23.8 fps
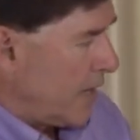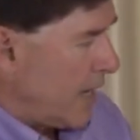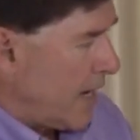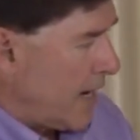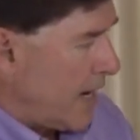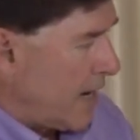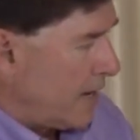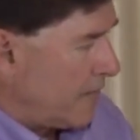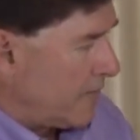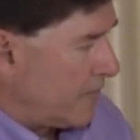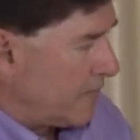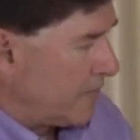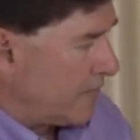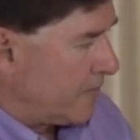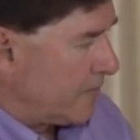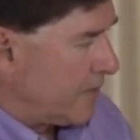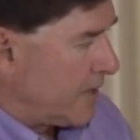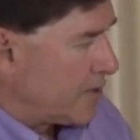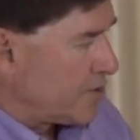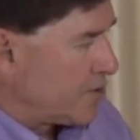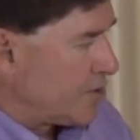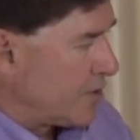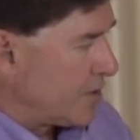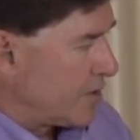We have,
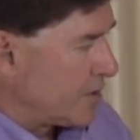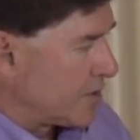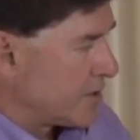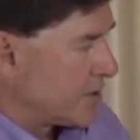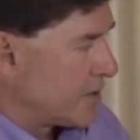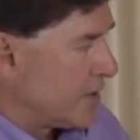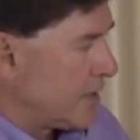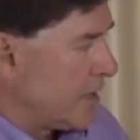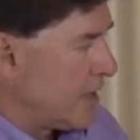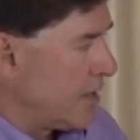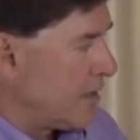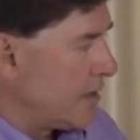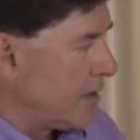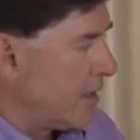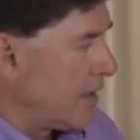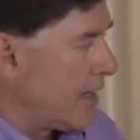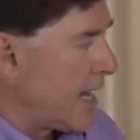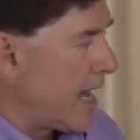as you can see,